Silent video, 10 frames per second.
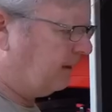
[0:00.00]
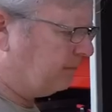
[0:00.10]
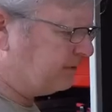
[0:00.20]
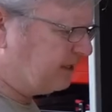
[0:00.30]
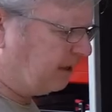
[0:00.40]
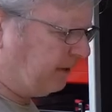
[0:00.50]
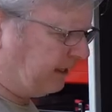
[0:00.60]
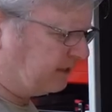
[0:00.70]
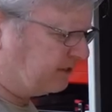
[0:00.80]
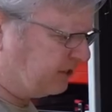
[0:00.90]
I must now
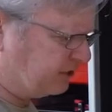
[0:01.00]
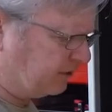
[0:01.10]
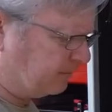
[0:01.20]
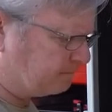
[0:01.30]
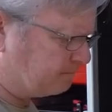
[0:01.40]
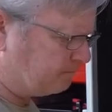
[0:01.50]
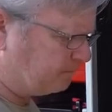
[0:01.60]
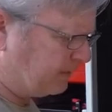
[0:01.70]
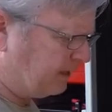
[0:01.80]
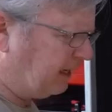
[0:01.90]
make a decision.
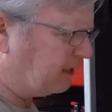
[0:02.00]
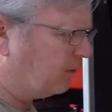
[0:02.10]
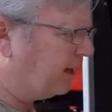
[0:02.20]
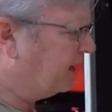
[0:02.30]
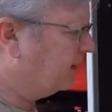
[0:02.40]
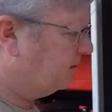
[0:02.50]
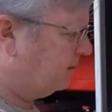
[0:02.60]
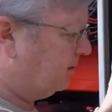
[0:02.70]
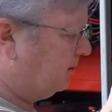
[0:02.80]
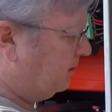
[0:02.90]
How do I
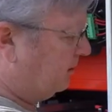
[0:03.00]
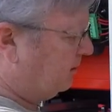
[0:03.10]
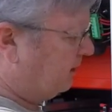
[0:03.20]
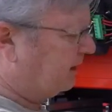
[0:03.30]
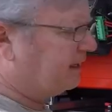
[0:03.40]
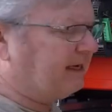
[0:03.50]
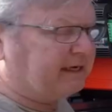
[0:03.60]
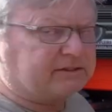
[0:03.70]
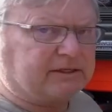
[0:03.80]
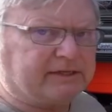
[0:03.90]

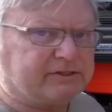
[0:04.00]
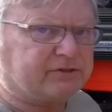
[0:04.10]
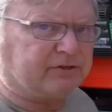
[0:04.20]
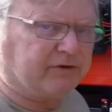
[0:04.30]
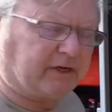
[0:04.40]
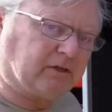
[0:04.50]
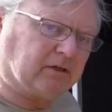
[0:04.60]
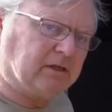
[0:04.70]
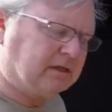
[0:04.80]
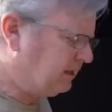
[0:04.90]
connect it to the vehicle